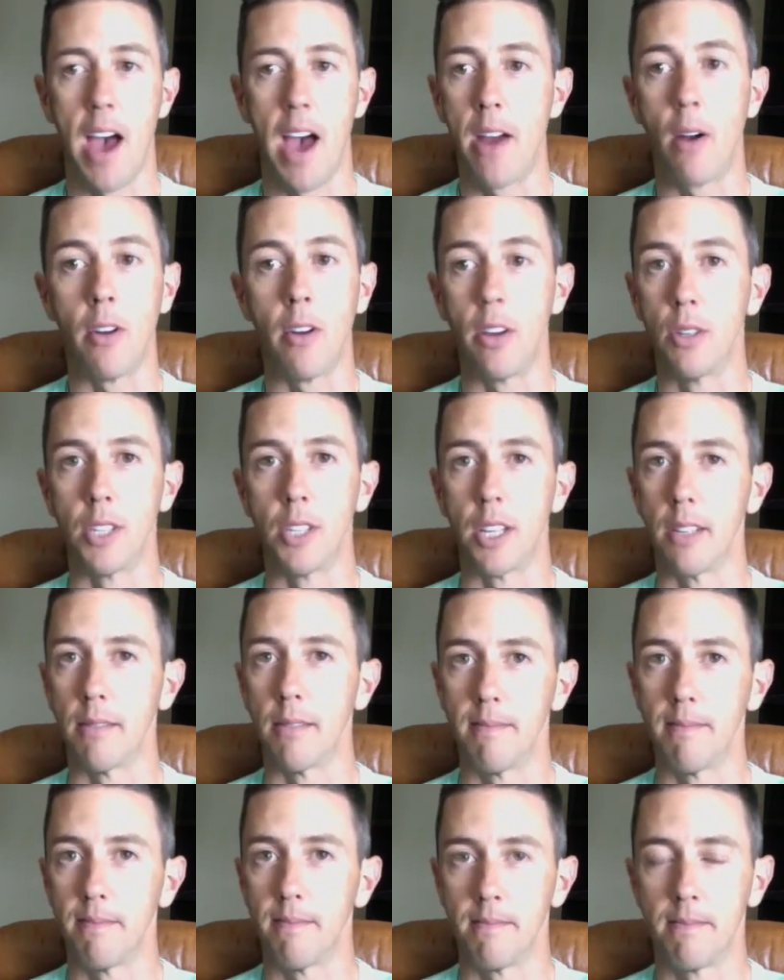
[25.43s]
I don't use
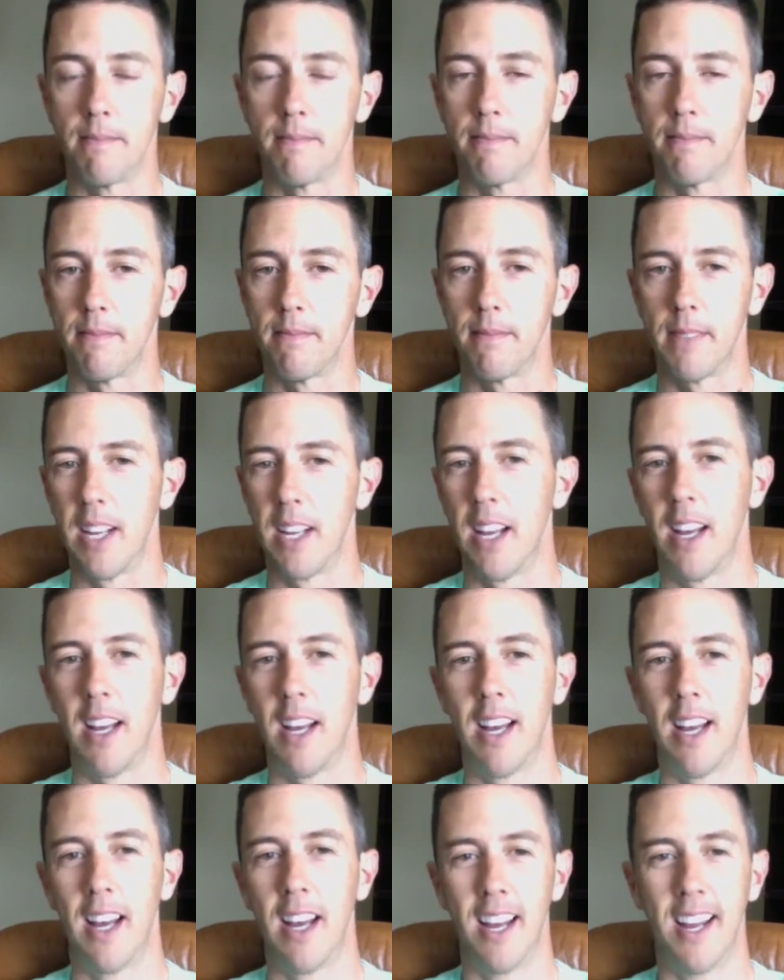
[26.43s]
it.
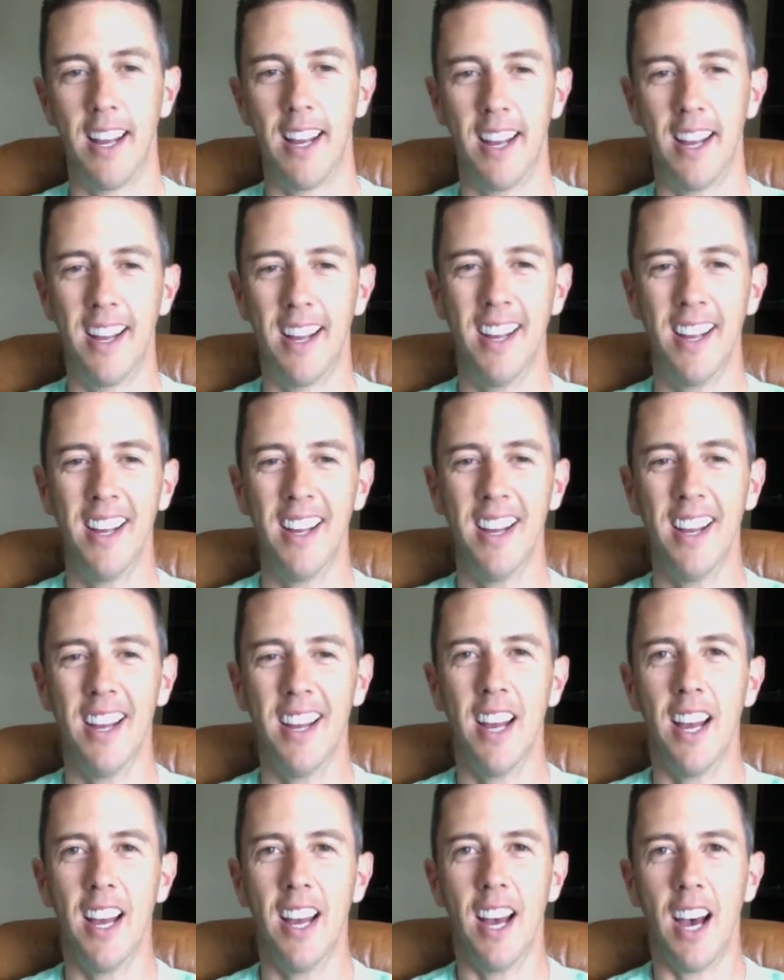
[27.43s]
Uh,
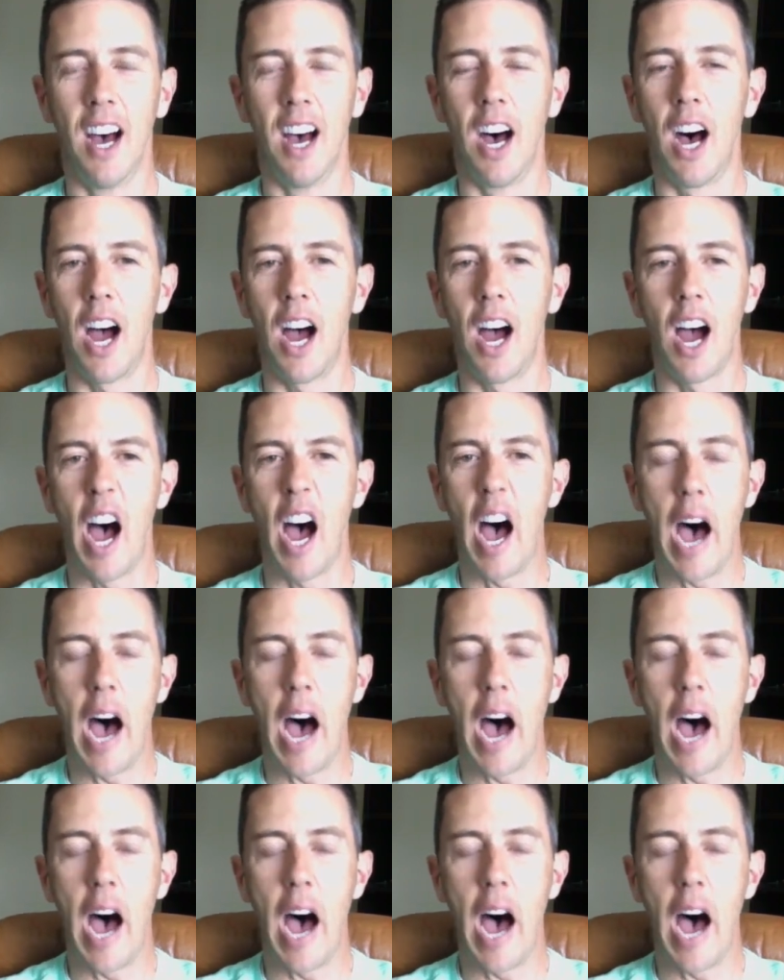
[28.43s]
I,